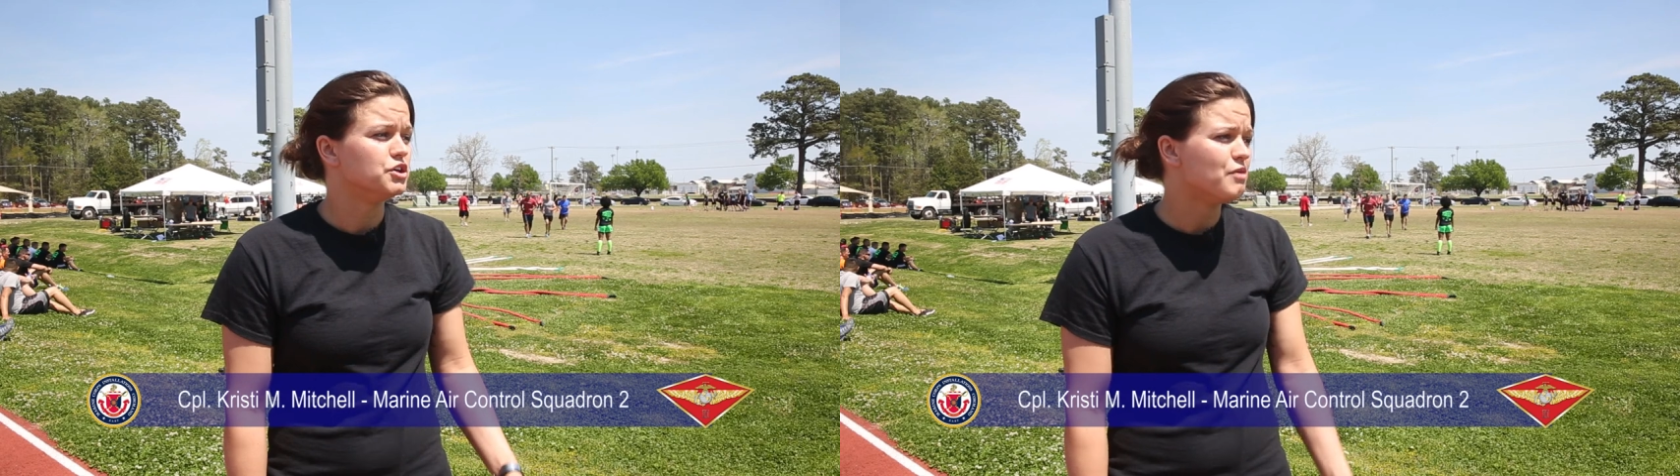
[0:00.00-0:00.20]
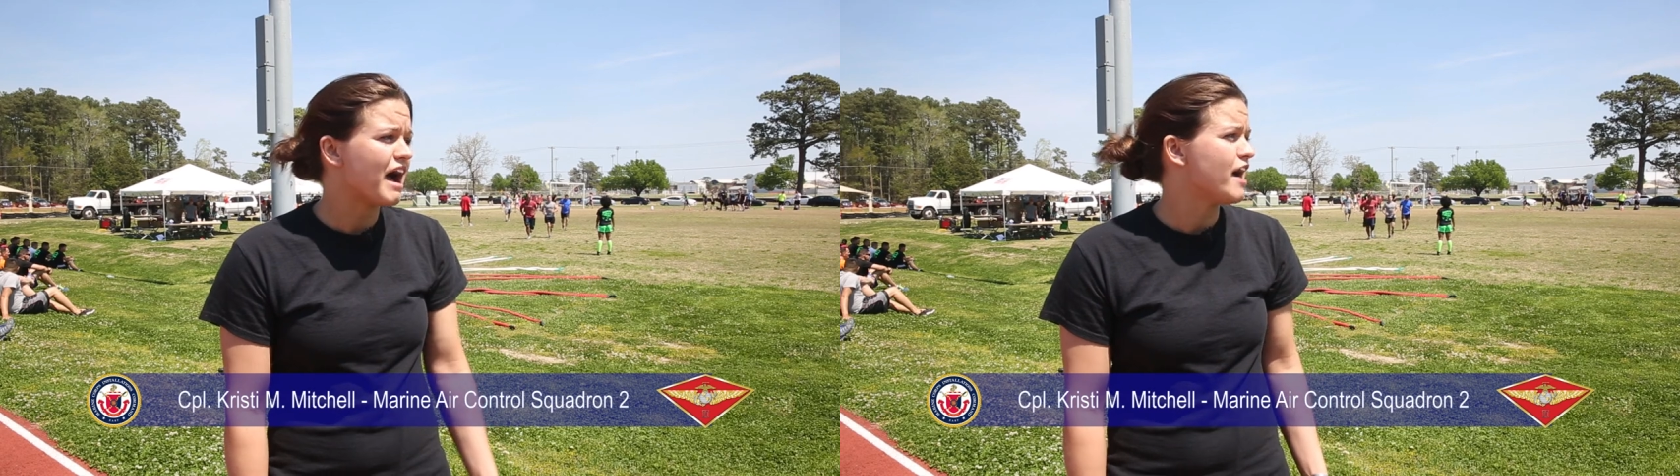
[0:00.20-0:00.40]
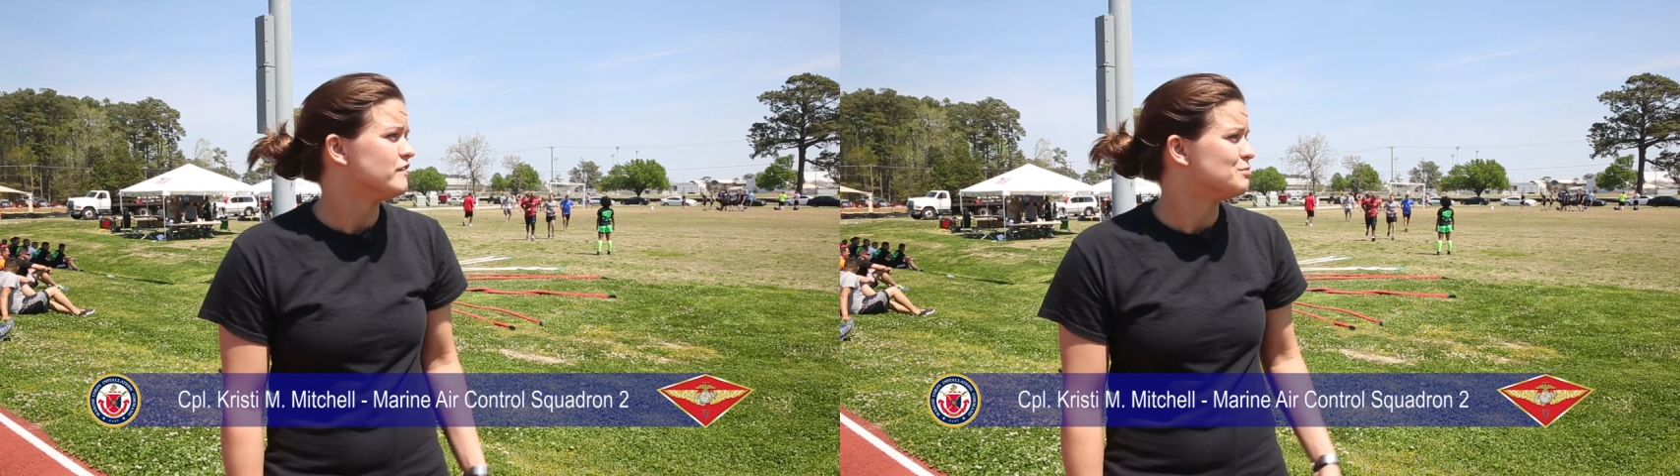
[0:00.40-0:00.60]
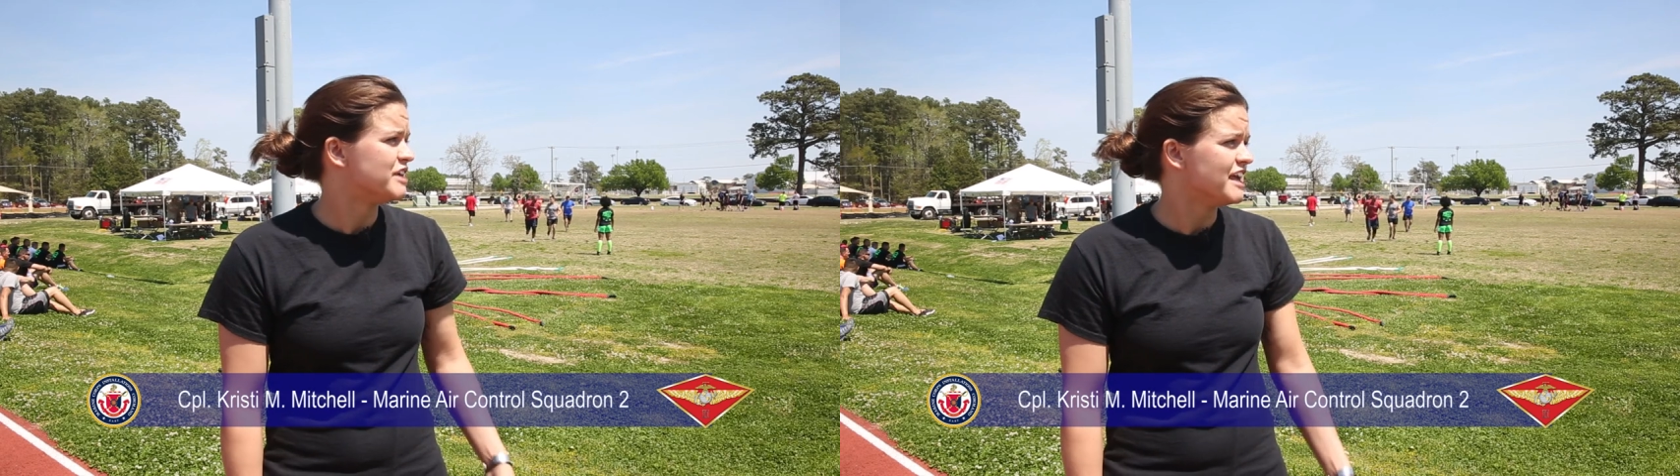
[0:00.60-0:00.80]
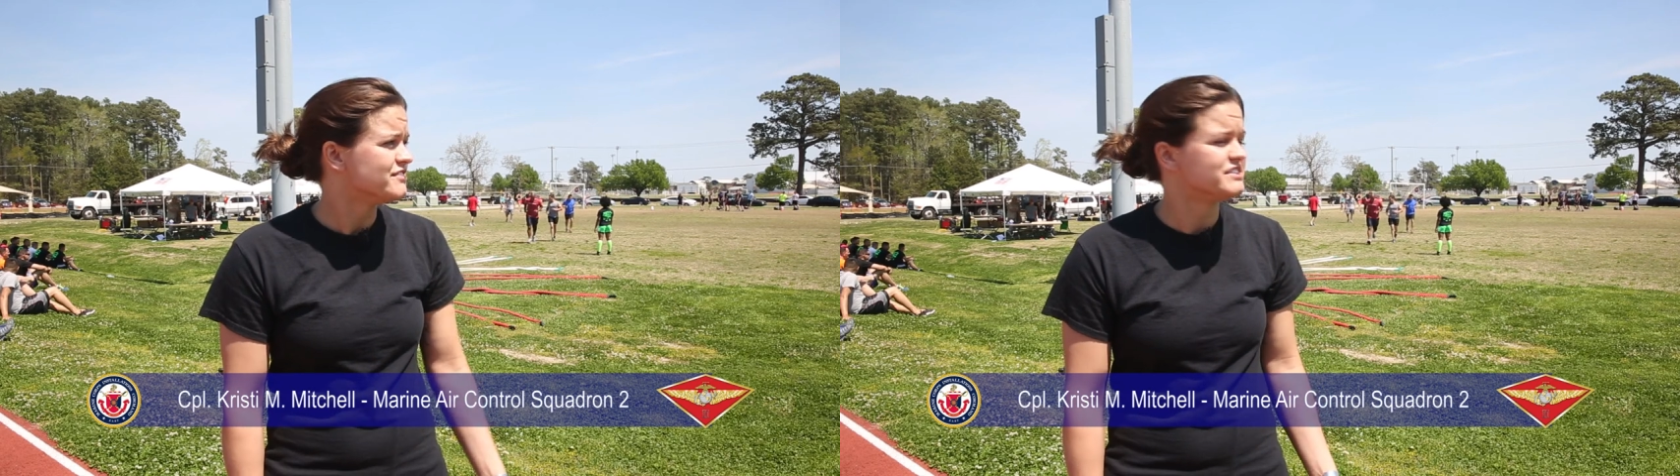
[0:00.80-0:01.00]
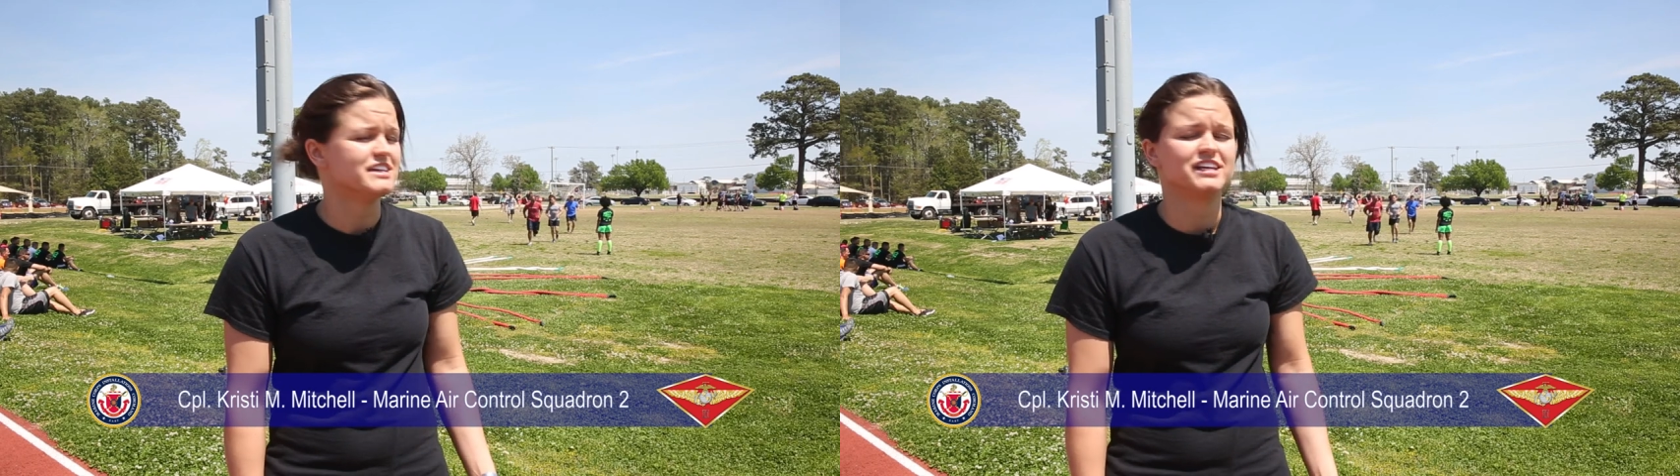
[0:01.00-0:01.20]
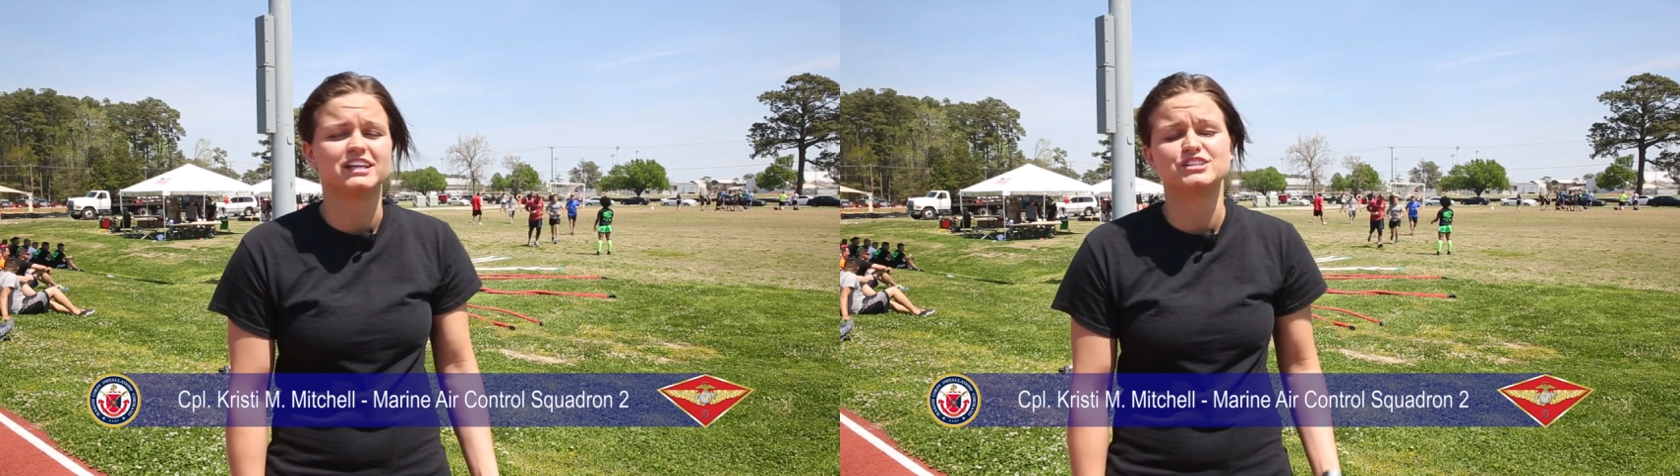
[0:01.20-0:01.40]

you have a PFC that